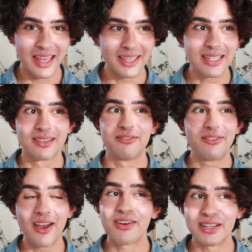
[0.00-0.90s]
I think is a
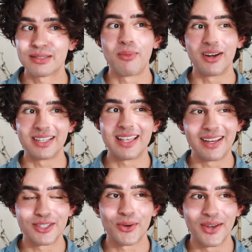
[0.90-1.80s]
very smart
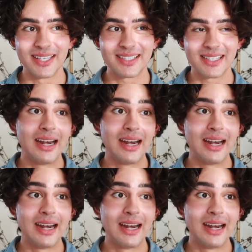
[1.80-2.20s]
design choice,